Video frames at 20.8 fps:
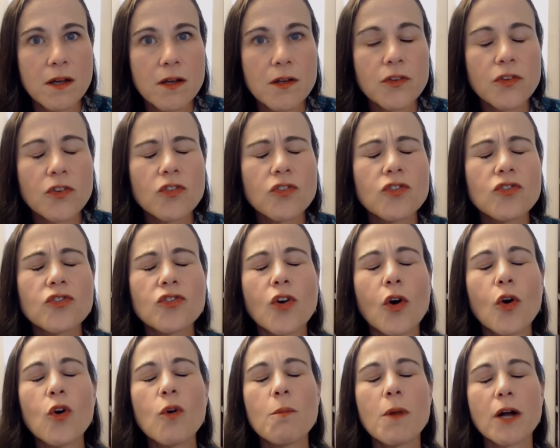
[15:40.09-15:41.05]

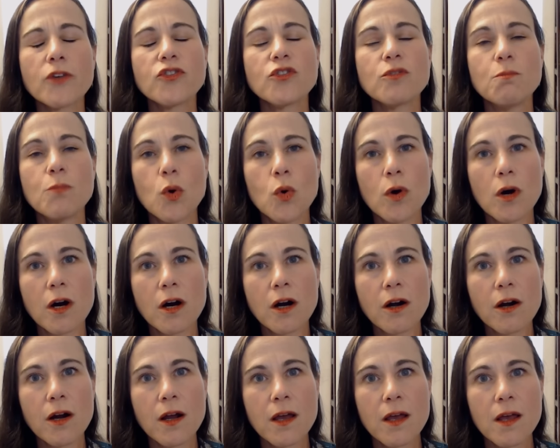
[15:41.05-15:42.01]
so much
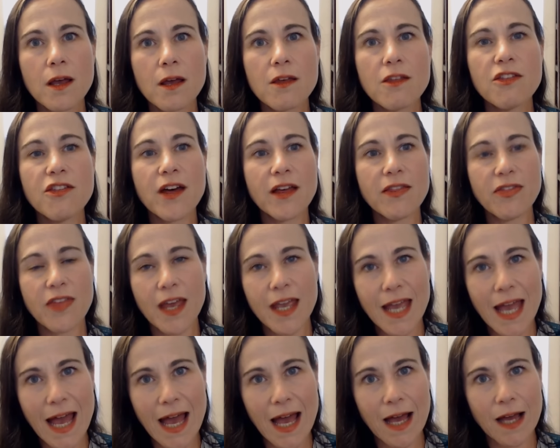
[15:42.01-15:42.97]
more than they
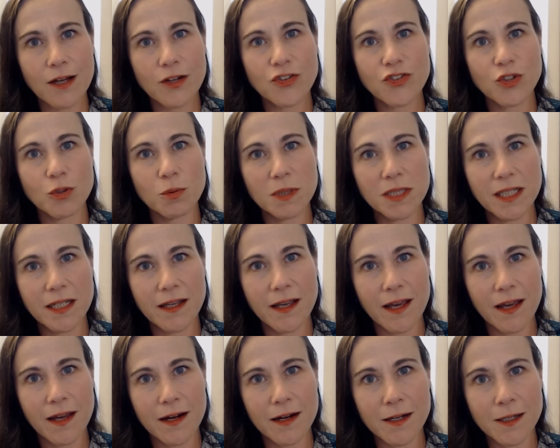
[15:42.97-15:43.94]
actually
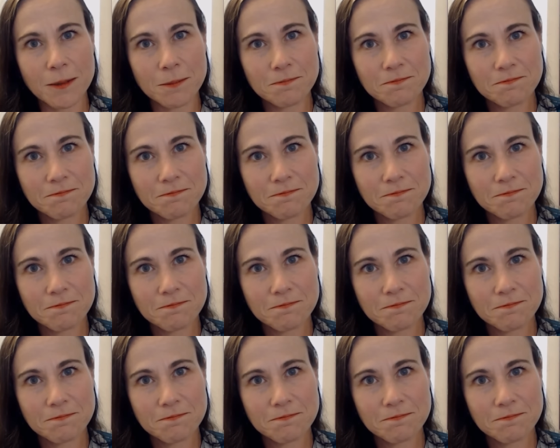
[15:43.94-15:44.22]
care.